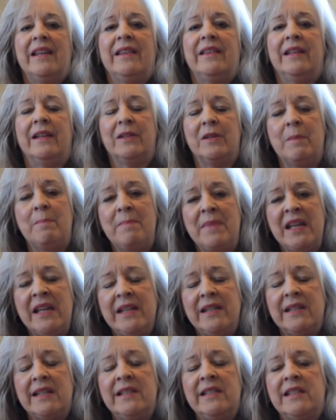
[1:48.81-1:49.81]
The
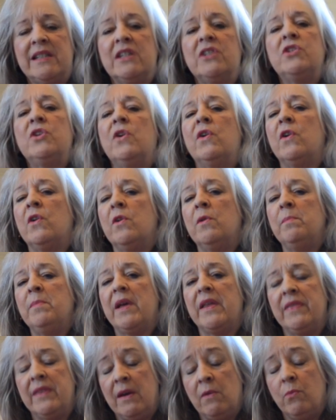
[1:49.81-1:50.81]
lament is the term
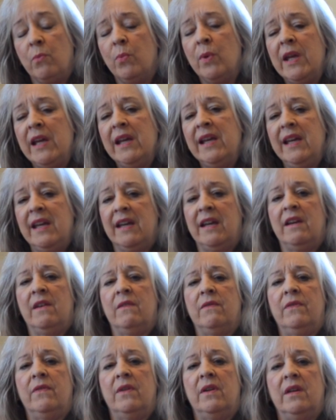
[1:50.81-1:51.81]
that we
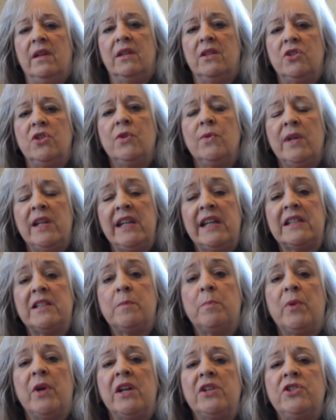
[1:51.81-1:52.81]
give to an
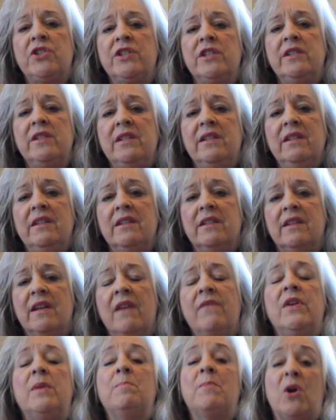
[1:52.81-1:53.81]
expression
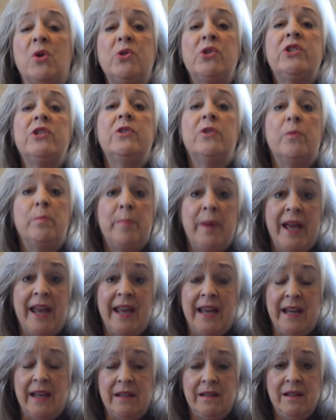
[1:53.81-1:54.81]
of emotional
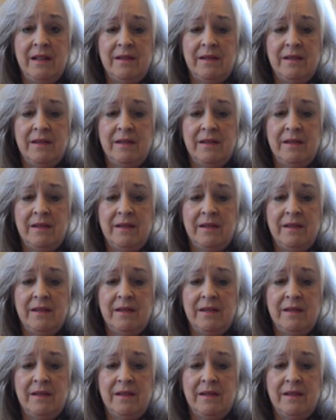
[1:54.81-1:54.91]
pain.